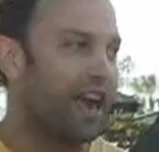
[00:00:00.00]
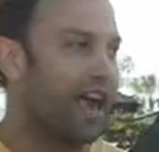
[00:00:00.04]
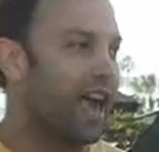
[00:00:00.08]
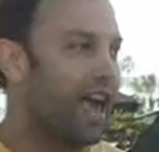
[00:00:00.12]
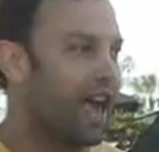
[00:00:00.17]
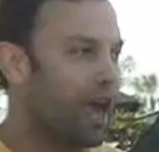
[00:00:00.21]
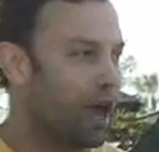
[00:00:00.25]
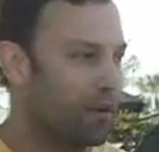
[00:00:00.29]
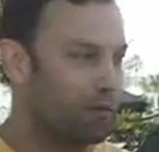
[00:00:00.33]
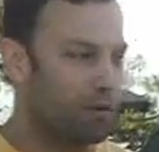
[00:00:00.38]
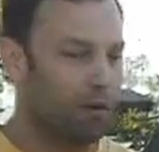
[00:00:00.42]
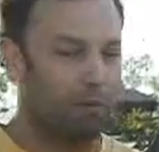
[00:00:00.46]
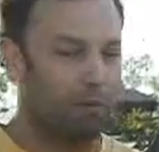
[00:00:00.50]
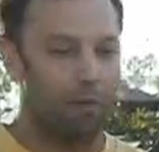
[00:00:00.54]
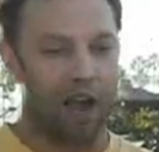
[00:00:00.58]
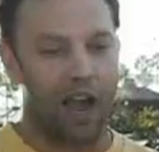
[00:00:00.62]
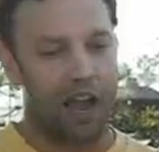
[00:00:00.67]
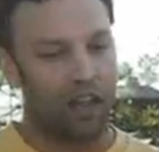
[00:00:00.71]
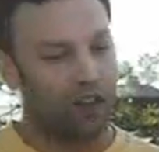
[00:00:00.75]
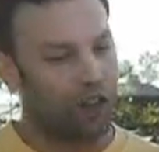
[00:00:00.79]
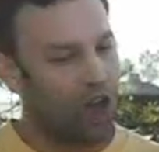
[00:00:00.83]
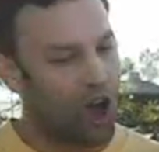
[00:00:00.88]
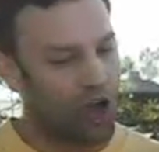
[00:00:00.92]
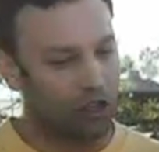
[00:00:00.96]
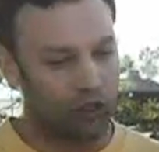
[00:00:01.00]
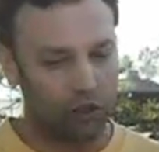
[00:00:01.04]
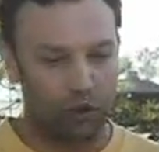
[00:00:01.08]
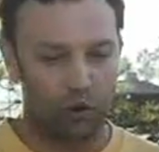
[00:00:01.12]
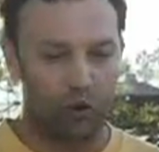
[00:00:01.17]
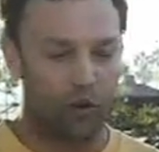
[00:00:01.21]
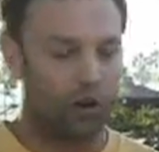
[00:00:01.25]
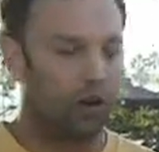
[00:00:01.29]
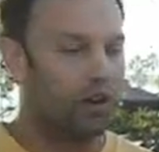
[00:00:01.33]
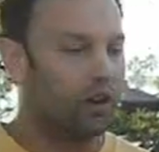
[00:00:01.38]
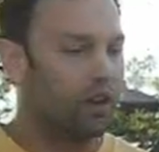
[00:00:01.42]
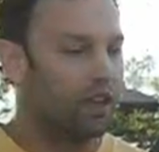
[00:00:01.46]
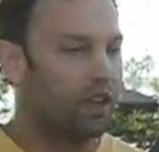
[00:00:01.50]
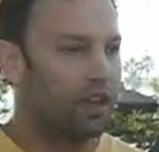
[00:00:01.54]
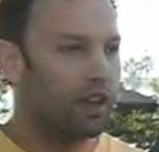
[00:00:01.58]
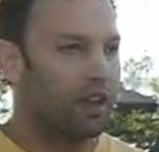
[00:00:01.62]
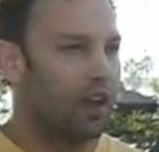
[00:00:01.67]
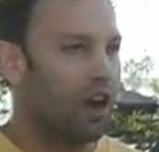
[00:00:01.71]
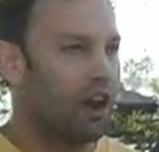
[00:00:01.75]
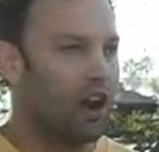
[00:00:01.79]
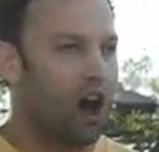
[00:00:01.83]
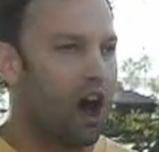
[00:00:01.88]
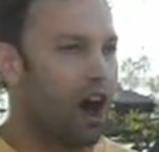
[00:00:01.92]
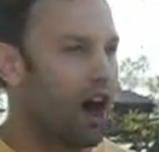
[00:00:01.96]
hammered by a lawsuit or
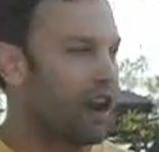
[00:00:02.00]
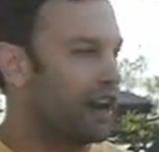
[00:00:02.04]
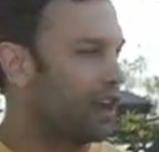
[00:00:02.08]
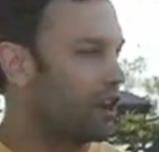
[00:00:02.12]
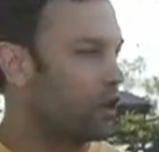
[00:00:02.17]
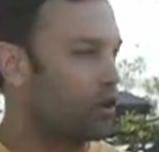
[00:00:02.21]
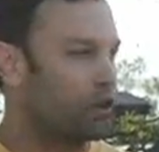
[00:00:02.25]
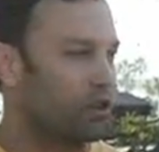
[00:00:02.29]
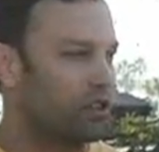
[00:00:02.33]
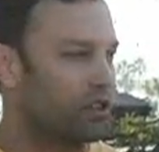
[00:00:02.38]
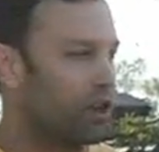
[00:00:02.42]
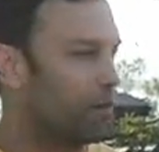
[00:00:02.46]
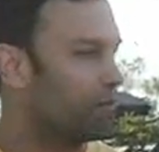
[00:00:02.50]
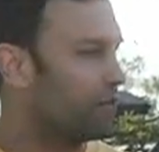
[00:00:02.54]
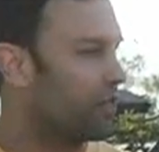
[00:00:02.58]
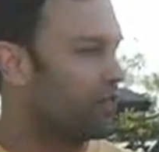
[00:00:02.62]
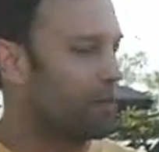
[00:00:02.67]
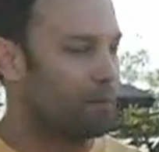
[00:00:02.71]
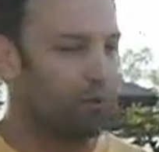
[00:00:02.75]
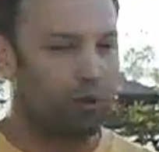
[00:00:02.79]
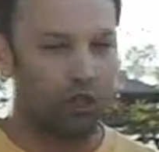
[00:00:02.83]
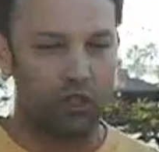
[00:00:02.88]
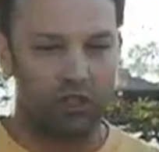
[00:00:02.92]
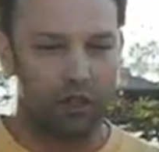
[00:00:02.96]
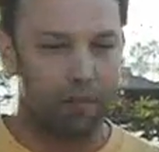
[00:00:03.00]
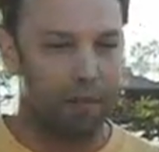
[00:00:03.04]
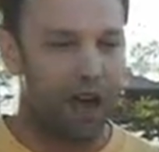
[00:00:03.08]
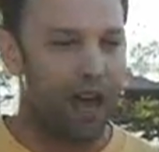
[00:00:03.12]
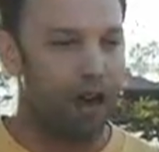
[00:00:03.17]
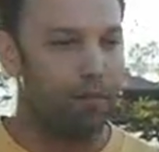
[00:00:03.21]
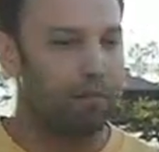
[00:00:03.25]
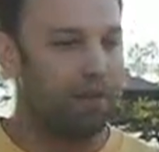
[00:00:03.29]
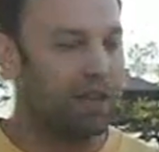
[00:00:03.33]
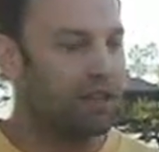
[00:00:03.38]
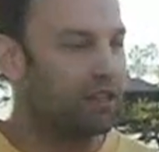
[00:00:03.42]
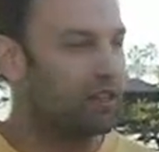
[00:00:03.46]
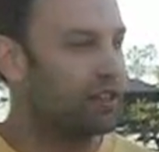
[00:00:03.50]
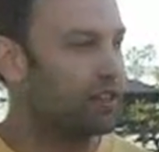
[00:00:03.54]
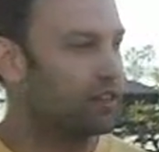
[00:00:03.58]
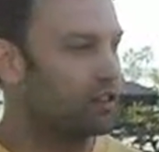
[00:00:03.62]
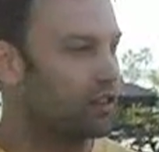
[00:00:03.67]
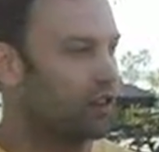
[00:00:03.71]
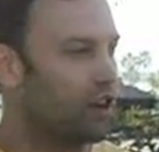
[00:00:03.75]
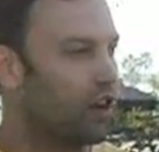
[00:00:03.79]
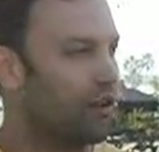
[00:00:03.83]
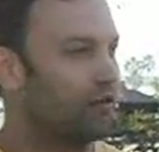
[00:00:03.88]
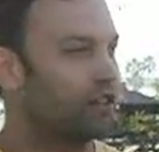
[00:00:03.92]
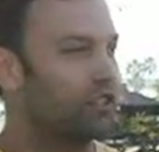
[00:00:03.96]
an audit or something that puts them out of business,
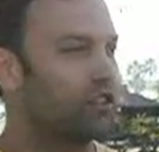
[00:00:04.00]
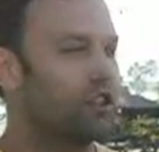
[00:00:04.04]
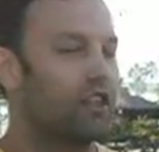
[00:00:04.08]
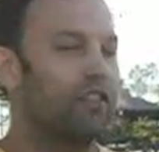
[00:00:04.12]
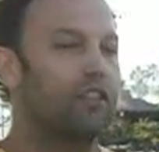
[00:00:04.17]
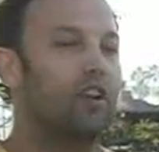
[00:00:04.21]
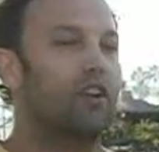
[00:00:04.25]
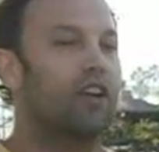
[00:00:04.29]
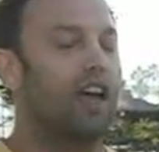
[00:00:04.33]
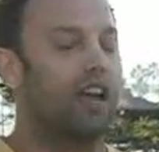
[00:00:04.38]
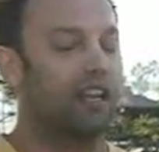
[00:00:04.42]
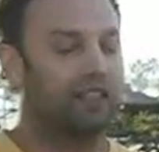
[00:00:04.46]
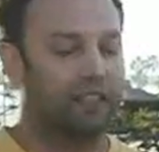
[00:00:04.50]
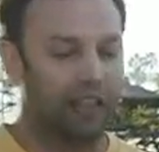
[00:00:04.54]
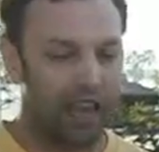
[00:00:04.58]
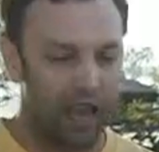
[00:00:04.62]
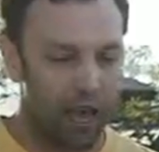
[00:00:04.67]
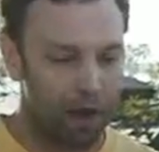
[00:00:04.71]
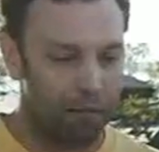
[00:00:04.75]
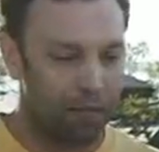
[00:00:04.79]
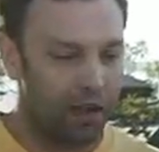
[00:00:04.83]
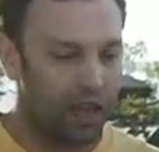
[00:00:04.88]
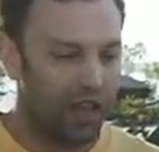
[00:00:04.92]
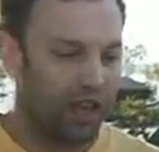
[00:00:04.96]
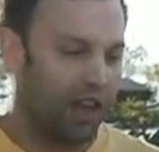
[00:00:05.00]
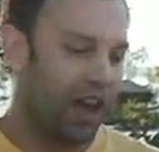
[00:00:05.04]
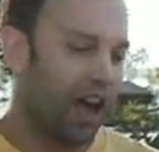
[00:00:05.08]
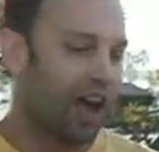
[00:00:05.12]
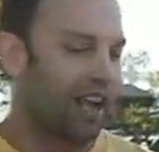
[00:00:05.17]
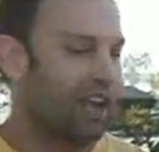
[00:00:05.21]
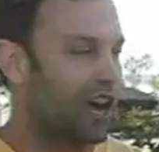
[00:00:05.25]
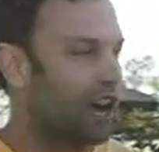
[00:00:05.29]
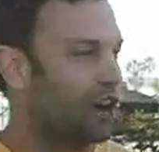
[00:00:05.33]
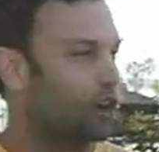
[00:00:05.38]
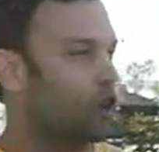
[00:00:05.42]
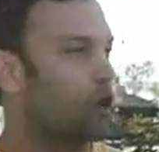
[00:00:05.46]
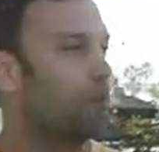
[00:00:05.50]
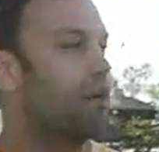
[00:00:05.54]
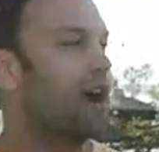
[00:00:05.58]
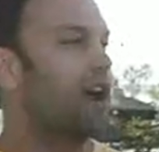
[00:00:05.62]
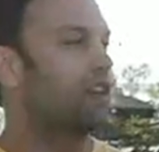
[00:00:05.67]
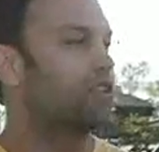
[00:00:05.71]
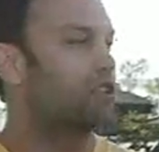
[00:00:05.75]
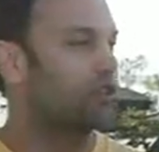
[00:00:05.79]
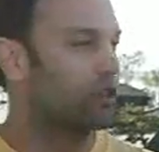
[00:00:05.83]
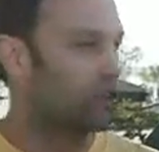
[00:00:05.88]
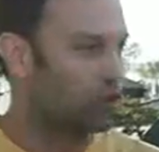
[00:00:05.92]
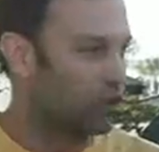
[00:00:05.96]
and all of a sudden they're like, damn, I got to go back
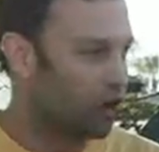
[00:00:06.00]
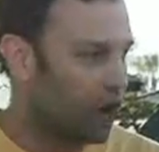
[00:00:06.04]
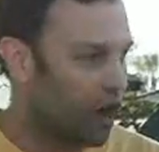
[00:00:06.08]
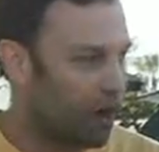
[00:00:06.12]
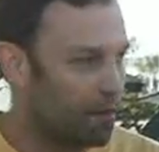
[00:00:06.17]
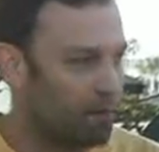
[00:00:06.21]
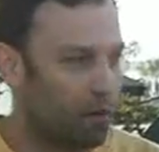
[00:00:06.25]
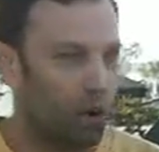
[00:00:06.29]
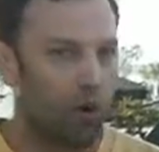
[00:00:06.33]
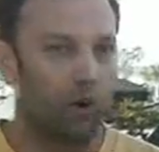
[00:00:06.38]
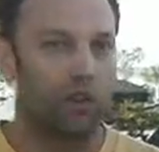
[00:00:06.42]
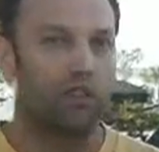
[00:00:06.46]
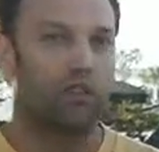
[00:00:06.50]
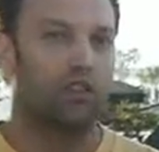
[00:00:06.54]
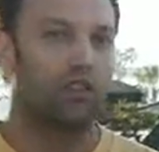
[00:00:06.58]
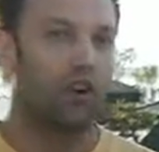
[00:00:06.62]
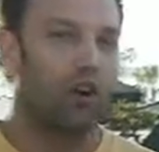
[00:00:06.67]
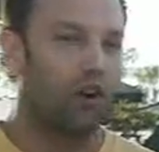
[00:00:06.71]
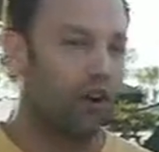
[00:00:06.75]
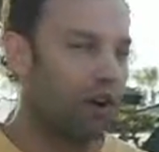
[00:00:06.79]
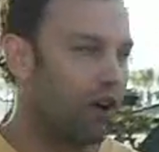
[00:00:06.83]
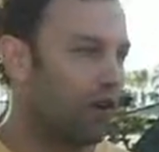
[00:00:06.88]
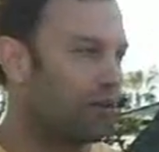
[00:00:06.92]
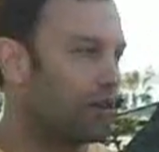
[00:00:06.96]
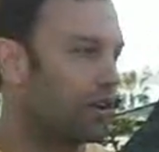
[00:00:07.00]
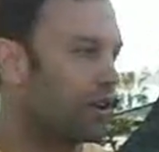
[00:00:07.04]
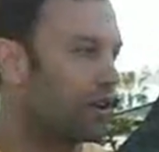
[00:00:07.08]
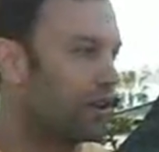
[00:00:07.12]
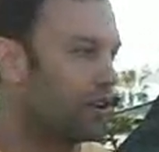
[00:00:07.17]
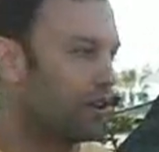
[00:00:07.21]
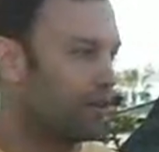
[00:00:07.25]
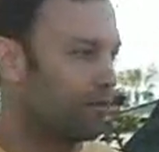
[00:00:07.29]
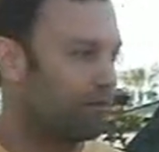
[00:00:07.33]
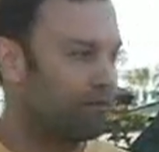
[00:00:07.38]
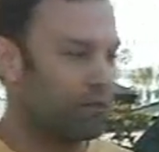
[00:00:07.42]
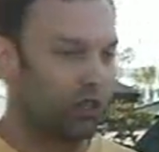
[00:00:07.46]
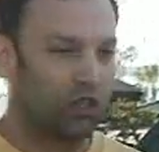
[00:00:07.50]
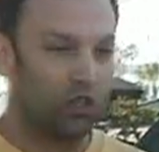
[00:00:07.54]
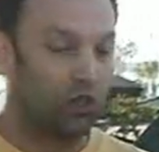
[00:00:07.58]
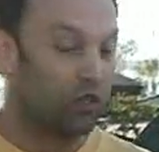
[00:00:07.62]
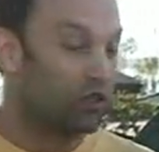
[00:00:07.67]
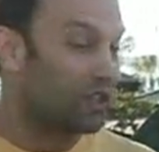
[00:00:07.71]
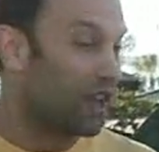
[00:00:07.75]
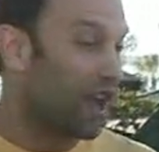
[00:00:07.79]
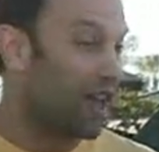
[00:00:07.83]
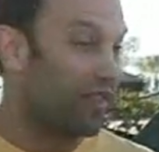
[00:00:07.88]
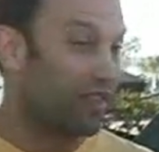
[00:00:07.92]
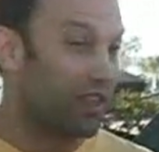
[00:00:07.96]
to the drawing board and start over. It's
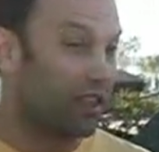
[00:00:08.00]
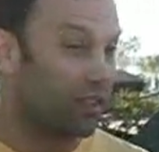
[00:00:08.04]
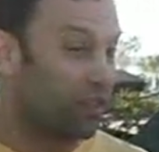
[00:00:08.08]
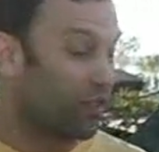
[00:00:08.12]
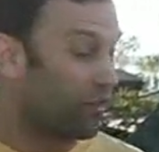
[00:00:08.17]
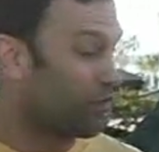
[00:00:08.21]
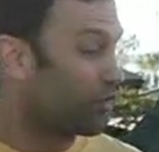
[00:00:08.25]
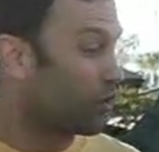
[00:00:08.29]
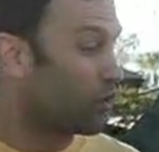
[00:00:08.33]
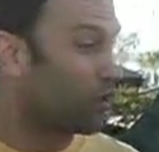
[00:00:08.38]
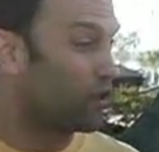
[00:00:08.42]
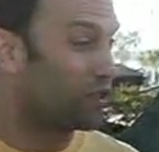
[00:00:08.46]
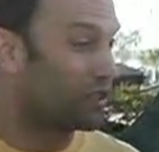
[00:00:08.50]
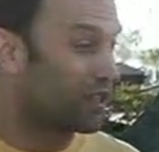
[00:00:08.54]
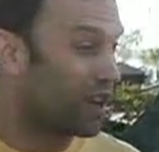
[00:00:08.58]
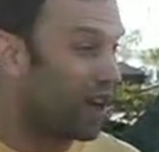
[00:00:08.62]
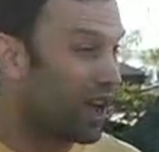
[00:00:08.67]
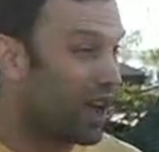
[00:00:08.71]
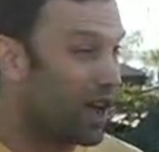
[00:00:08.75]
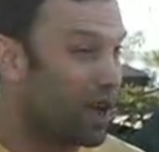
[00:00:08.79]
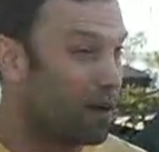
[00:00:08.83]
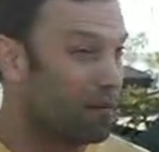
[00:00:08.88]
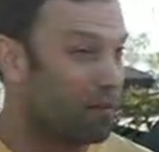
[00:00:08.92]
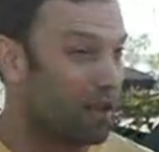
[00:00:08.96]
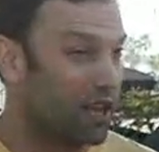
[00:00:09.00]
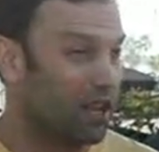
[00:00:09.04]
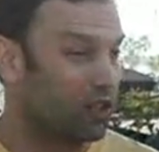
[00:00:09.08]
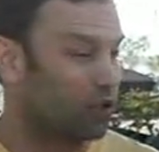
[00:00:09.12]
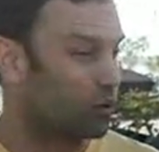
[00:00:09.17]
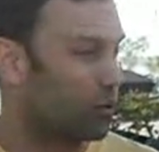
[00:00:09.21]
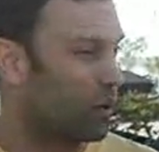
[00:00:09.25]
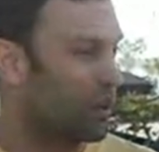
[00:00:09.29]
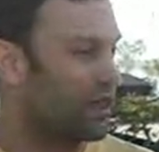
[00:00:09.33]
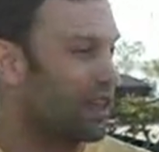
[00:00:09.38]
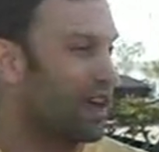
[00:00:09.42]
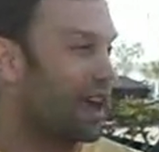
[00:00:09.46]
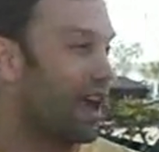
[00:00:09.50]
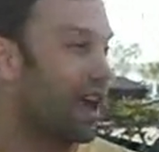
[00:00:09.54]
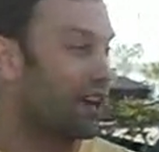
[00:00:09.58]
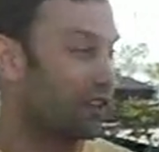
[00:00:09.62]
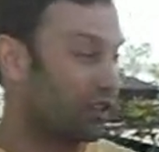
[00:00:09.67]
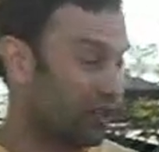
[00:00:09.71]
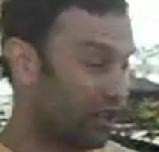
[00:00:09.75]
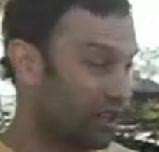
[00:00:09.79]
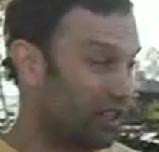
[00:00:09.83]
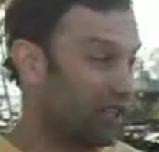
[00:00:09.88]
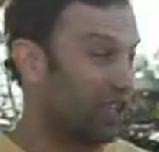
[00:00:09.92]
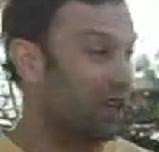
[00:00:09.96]
usually, I think, the third time is when they
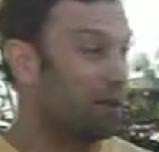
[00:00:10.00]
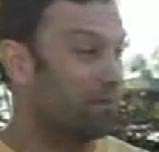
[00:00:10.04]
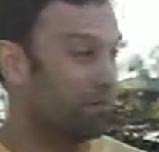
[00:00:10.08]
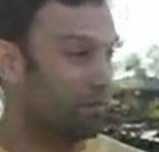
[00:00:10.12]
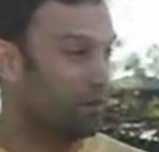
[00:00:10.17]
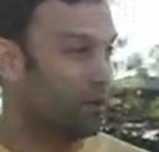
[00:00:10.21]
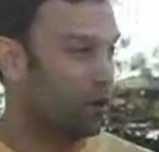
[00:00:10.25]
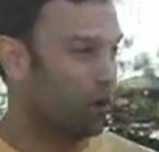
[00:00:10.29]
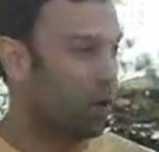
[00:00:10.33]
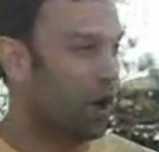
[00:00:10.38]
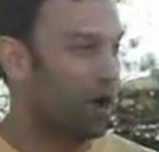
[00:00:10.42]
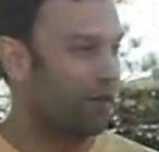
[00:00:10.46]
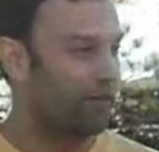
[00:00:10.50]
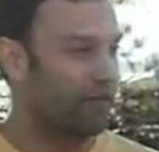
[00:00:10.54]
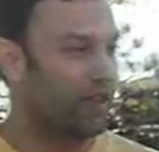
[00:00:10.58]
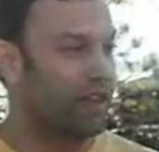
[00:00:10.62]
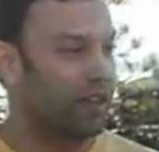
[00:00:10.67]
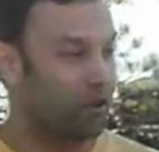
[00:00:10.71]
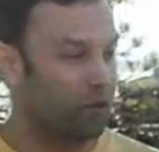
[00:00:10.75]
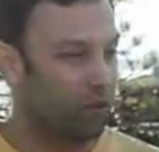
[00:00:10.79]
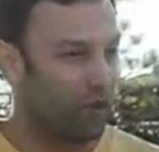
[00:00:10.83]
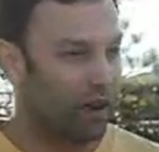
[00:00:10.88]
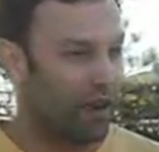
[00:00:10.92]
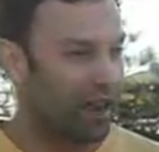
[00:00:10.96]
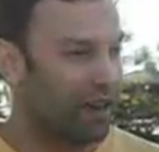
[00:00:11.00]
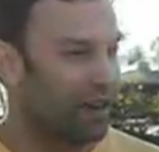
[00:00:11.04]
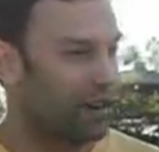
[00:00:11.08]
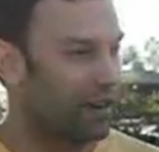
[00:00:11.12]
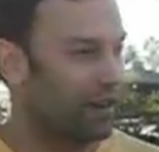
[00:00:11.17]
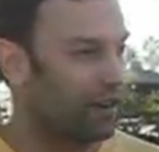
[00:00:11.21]
actually keep the wealth they created.